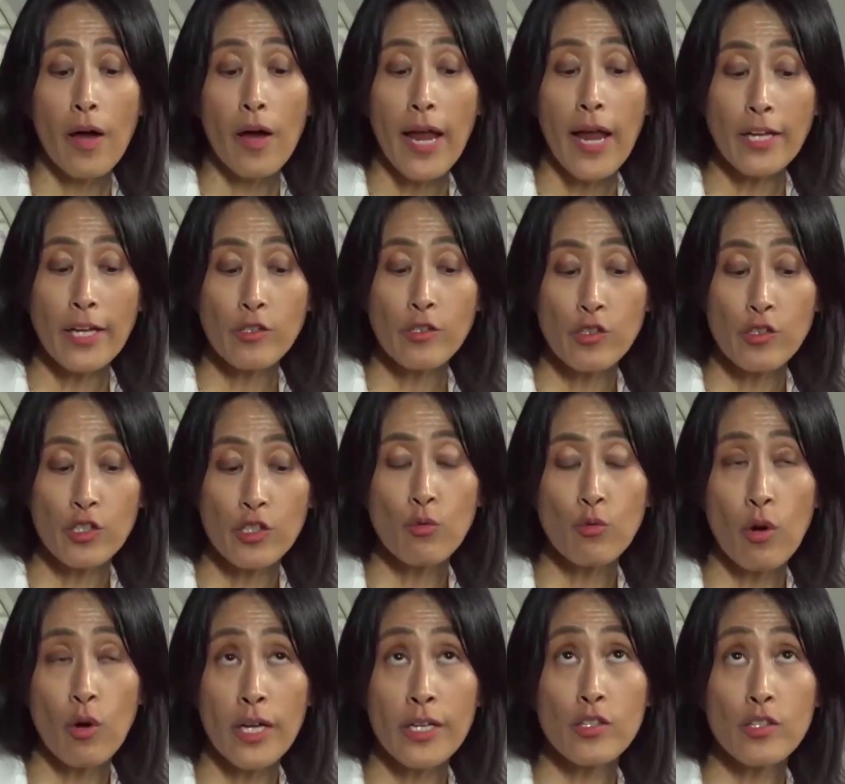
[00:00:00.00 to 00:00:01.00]
But I
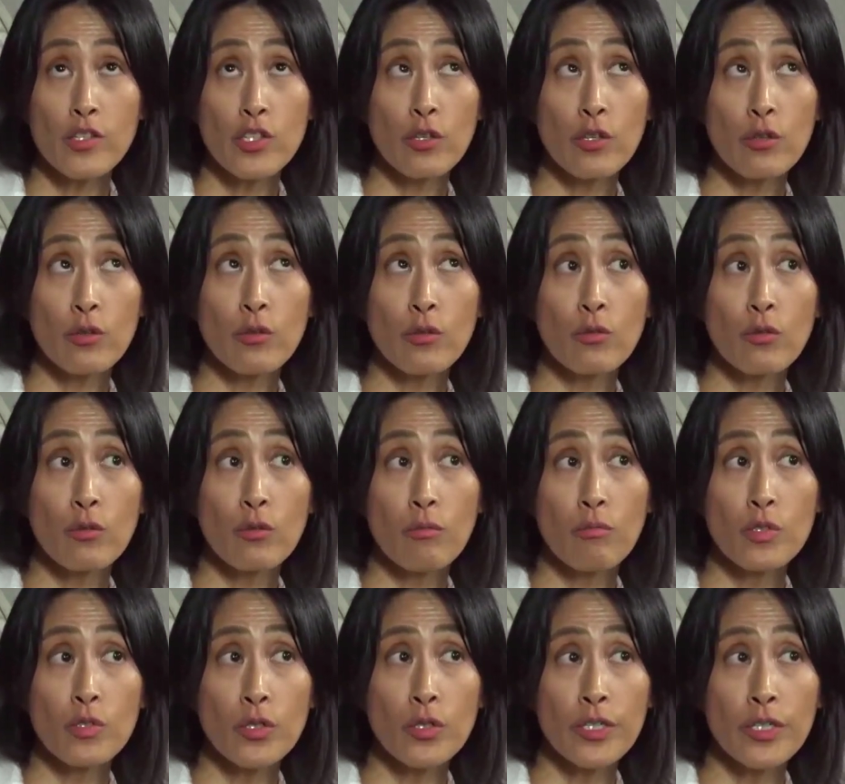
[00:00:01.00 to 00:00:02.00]
do want
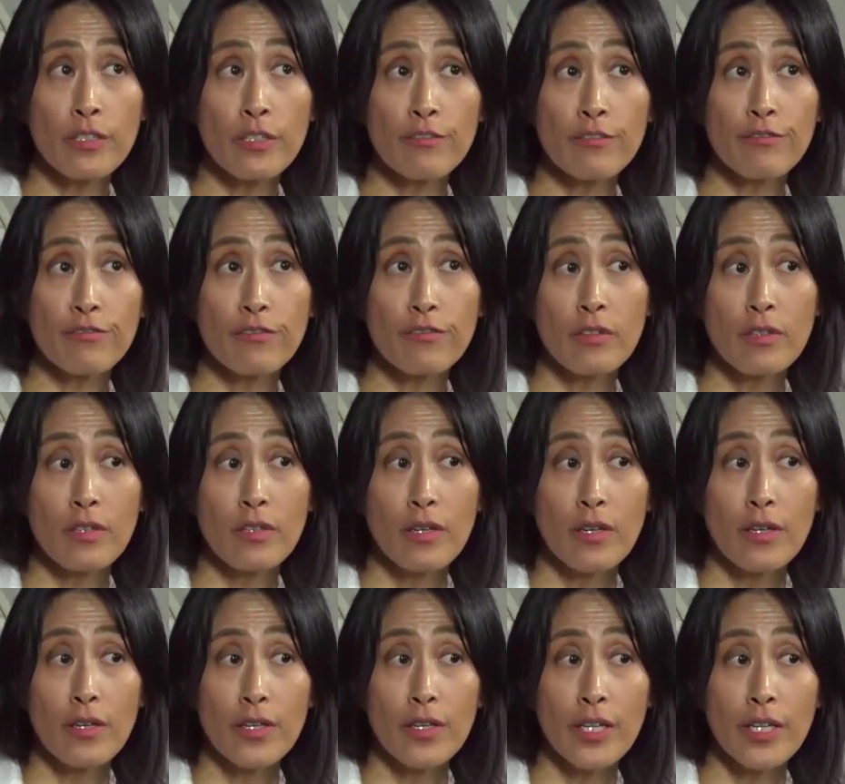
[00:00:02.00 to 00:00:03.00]
to sort of,
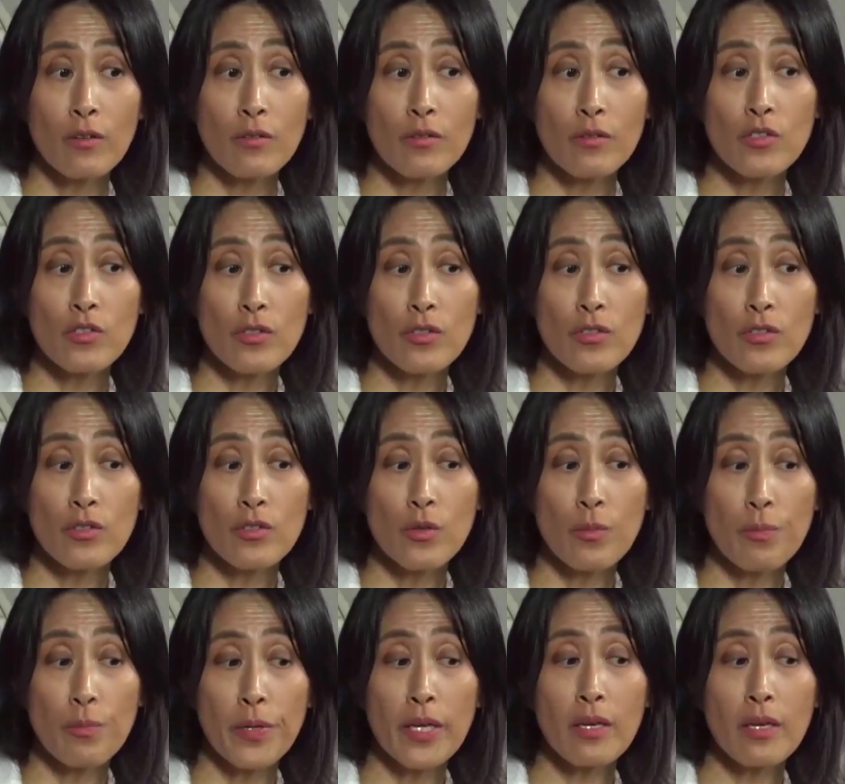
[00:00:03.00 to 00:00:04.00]
you know,
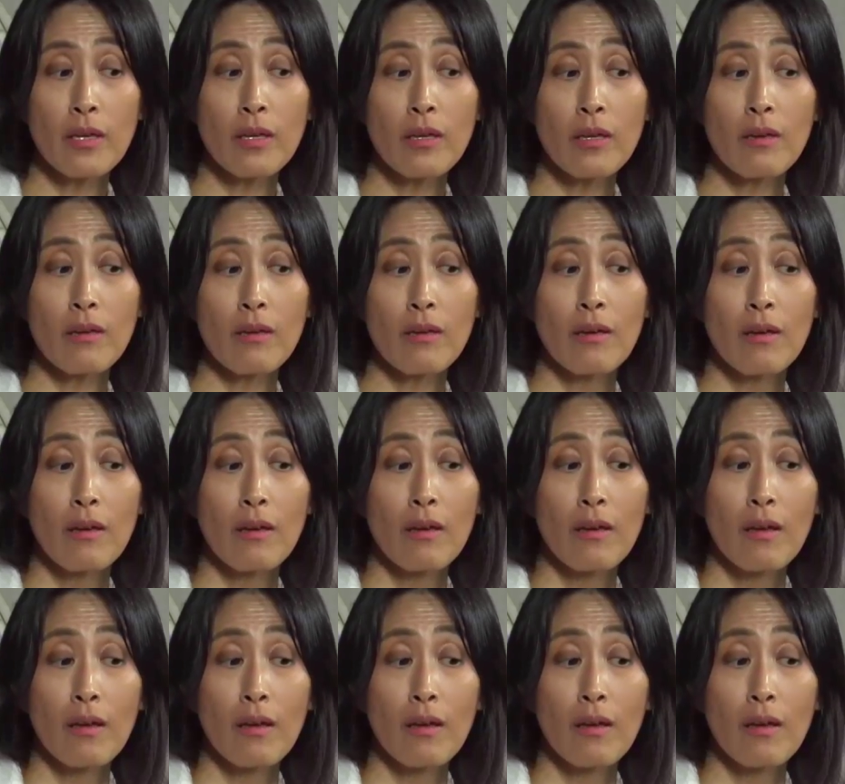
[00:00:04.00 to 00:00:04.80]
to be,